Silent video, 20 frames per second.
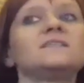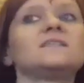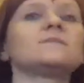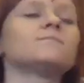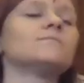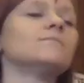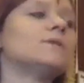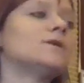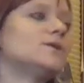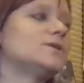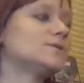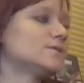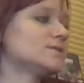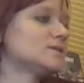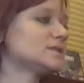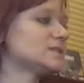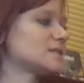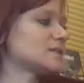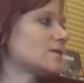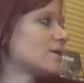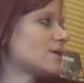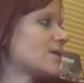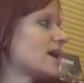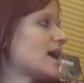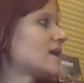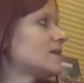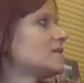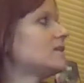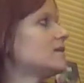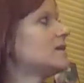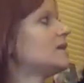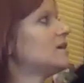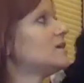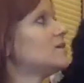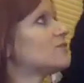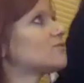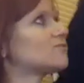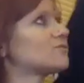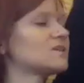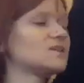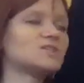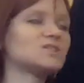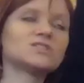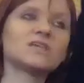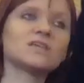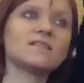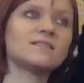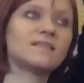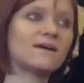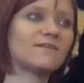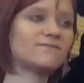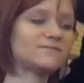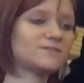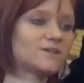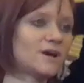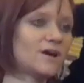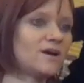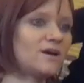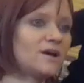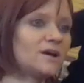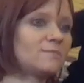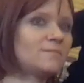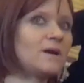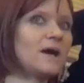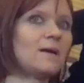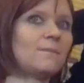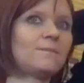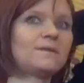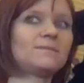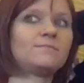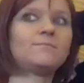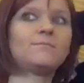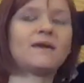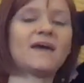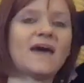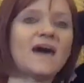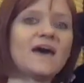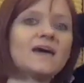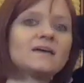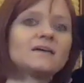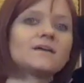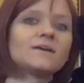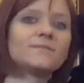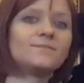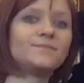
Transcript: facing pose. So go ahead and reach the left arm up and back.